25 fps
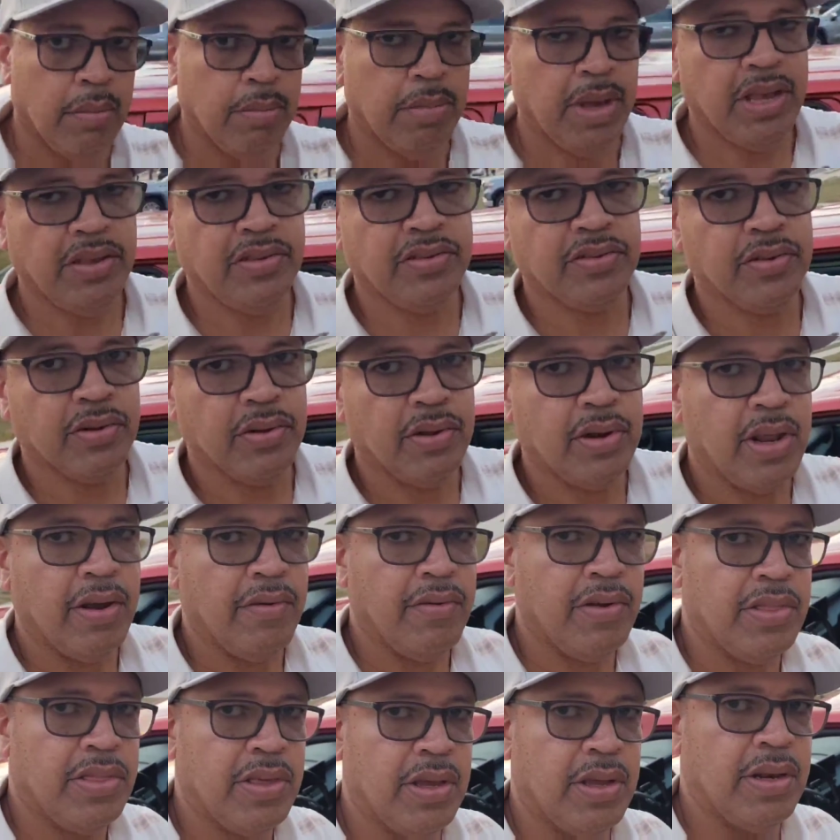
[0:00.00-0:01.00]
Based on
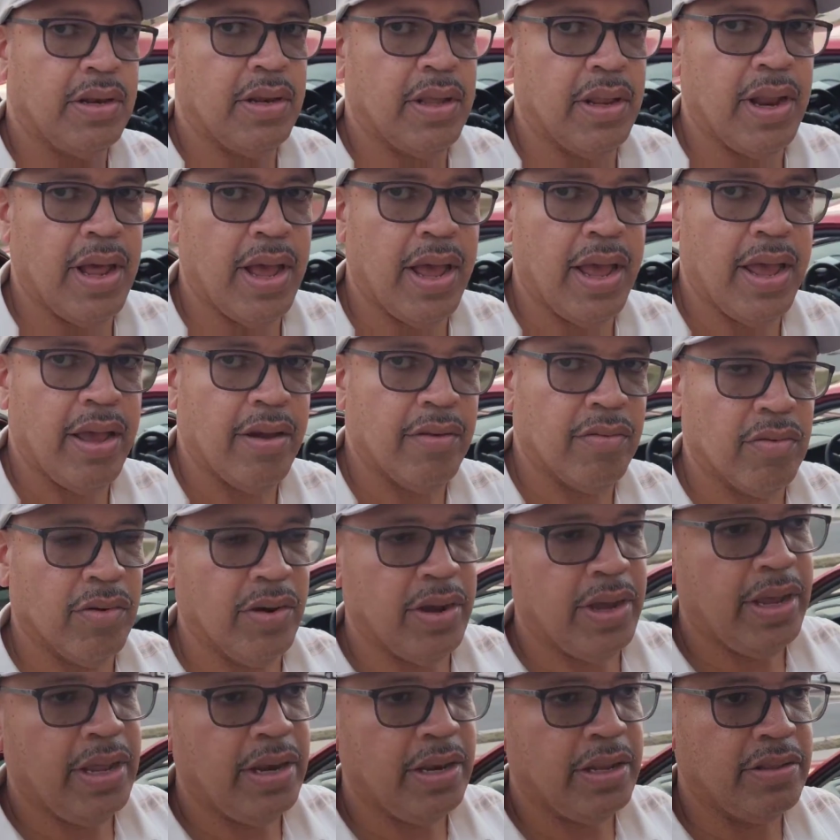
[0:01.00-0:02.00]
everything that I have
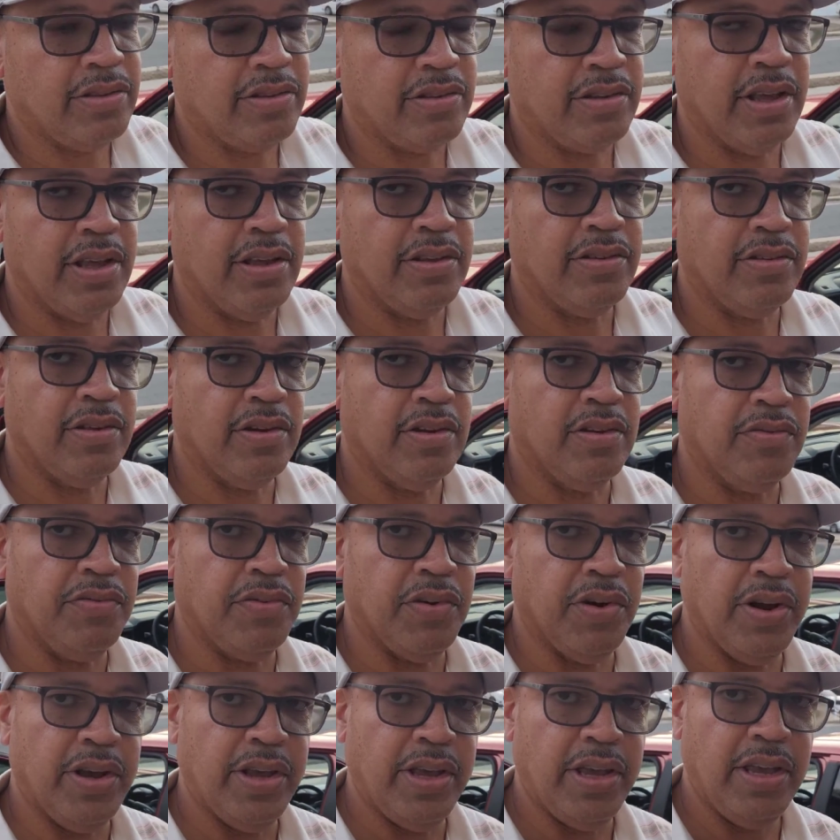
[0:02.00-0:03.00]
read, it says that it's
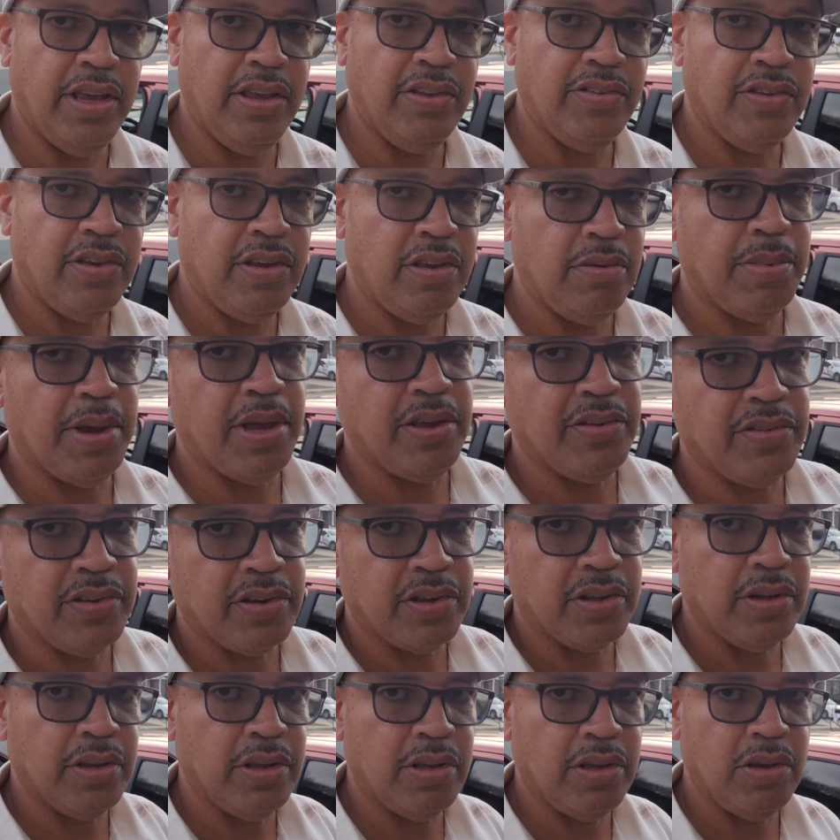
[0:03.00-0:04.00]
very easy.
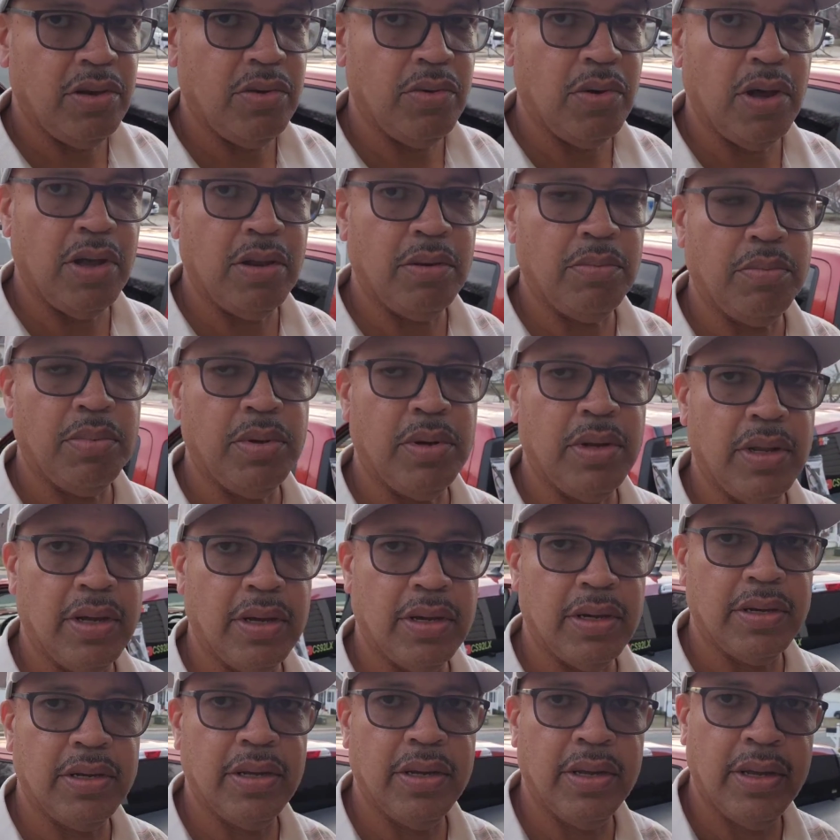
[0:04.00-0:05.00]
Basically, you
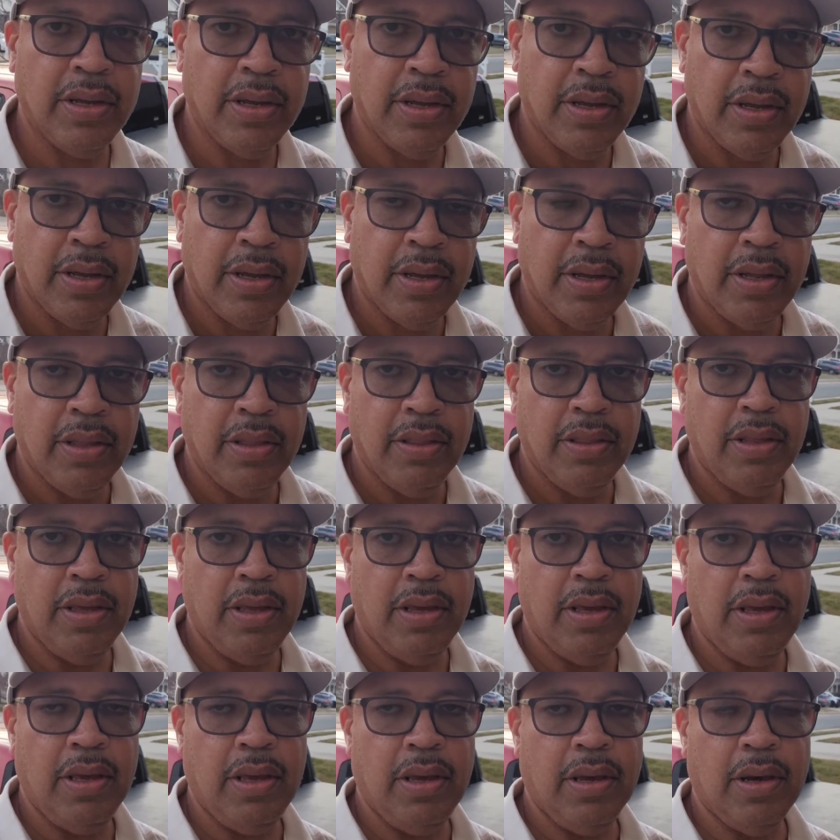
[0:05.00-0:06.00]
unplug
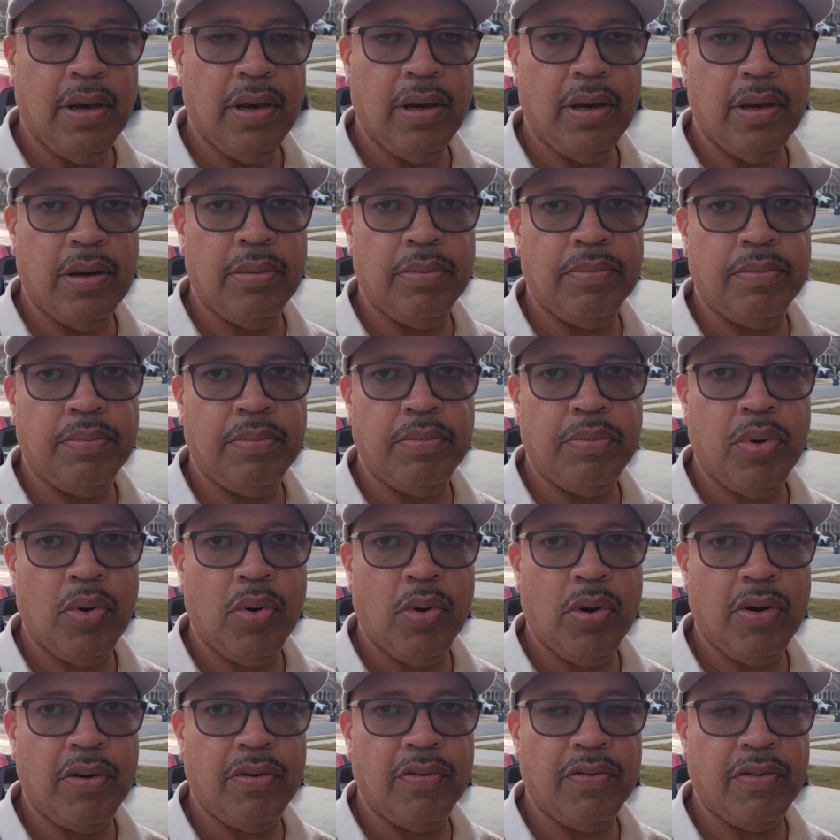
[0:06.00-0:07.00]
the
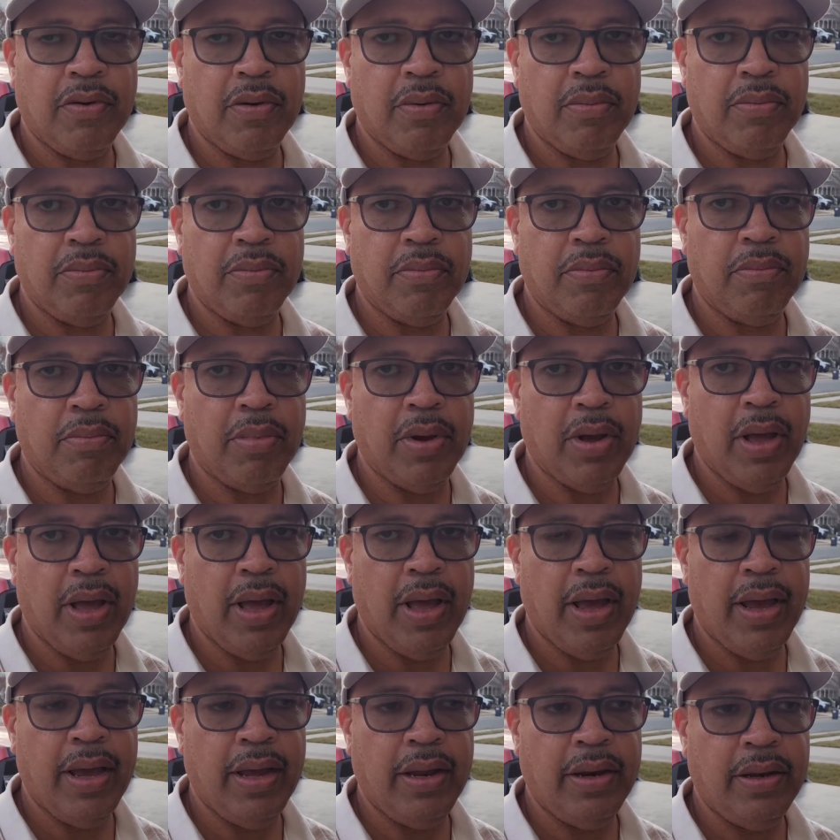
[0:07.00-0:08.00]
port from
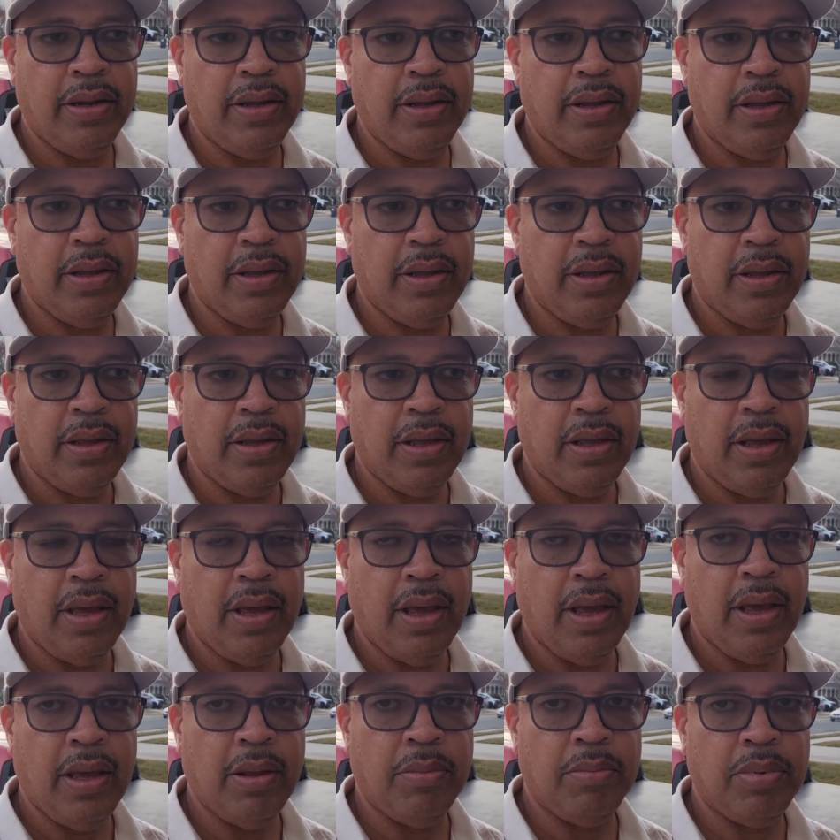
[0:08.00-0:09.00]
behind
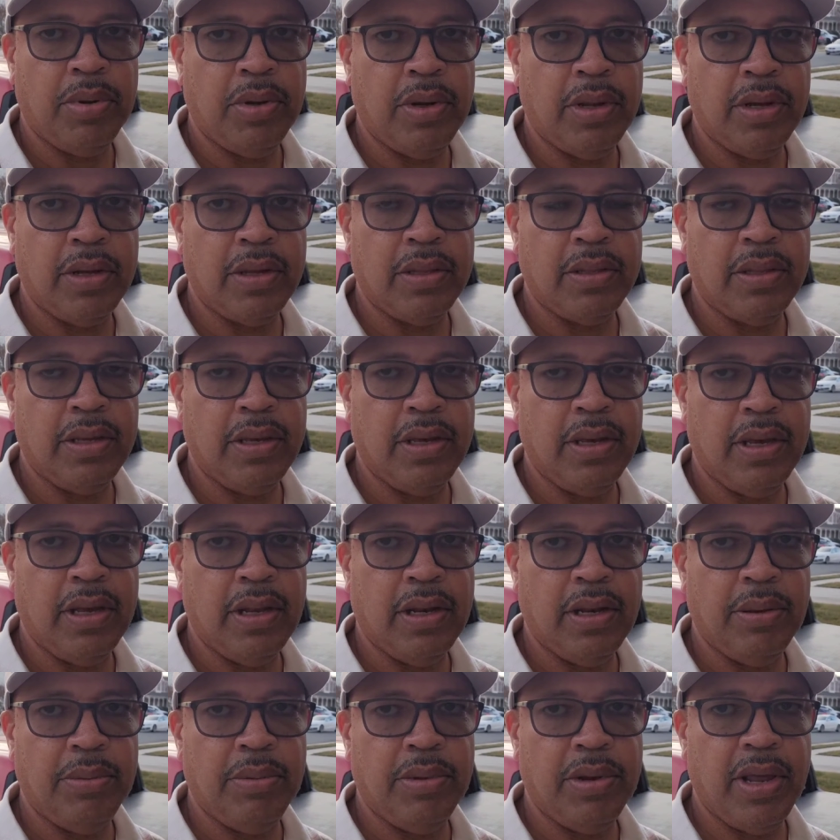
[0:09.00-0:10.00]
and plug the
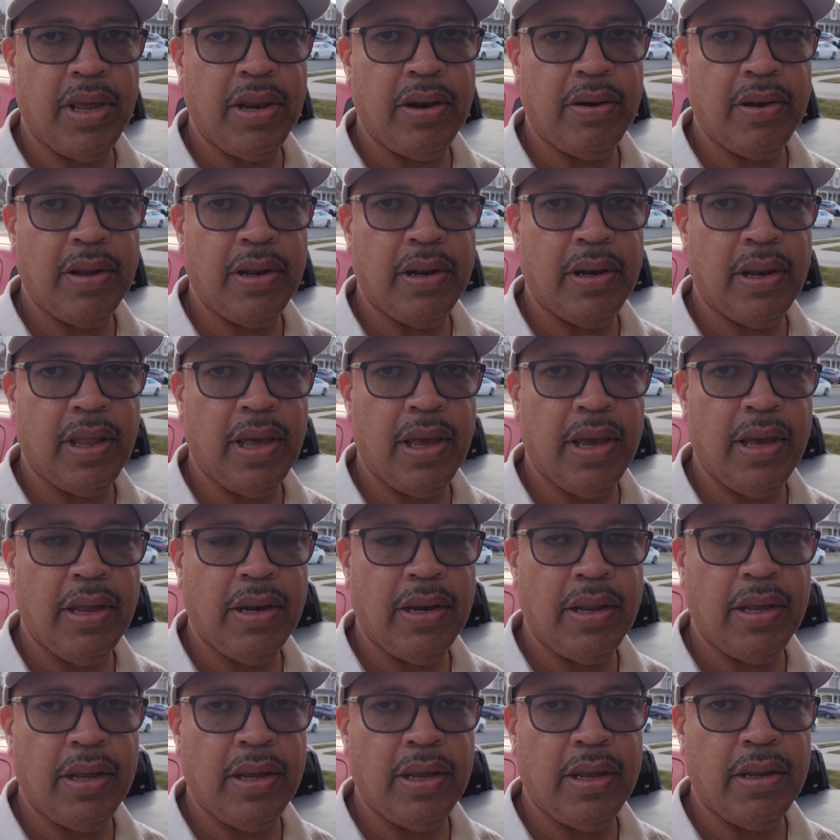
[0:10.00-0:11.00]
eliminator in
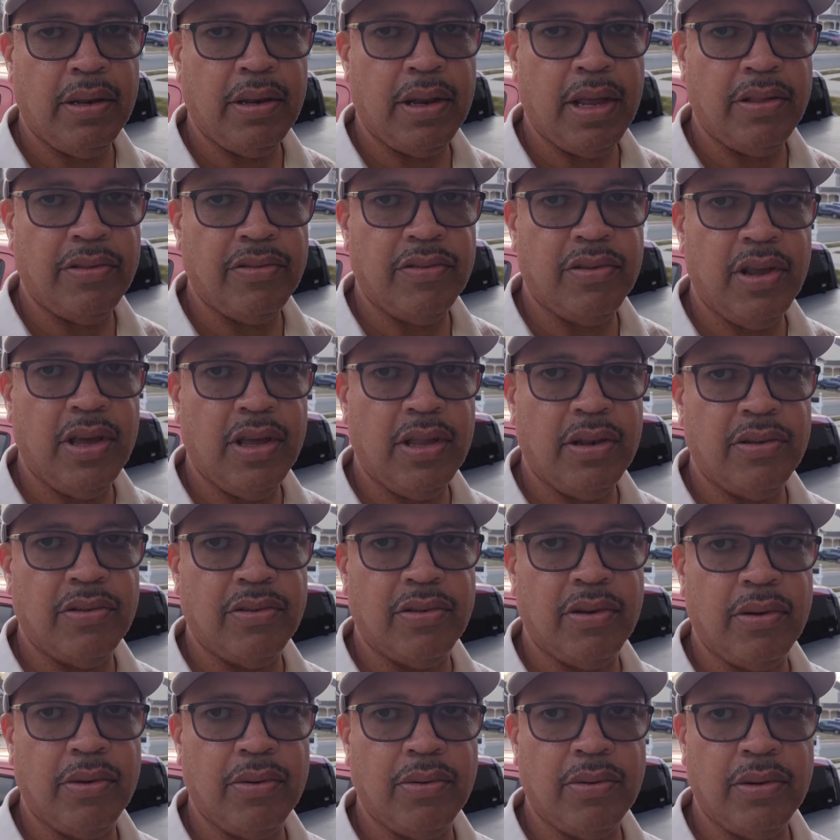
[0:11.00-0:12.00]
line, and that's done.
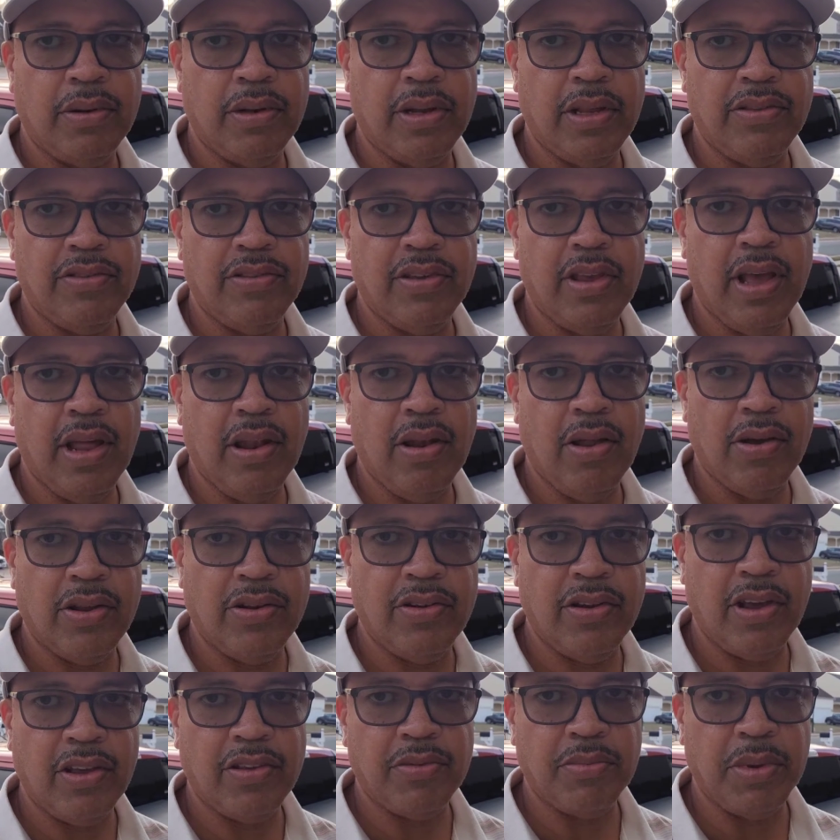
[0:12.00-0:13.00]
So let's see how long
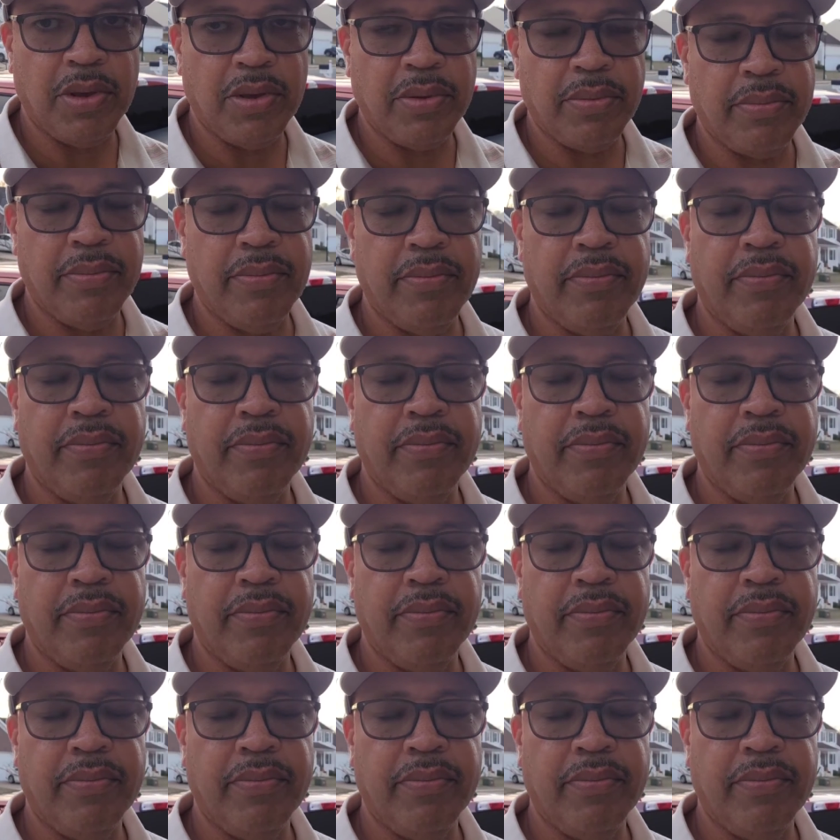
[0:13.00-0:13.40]
it takes me.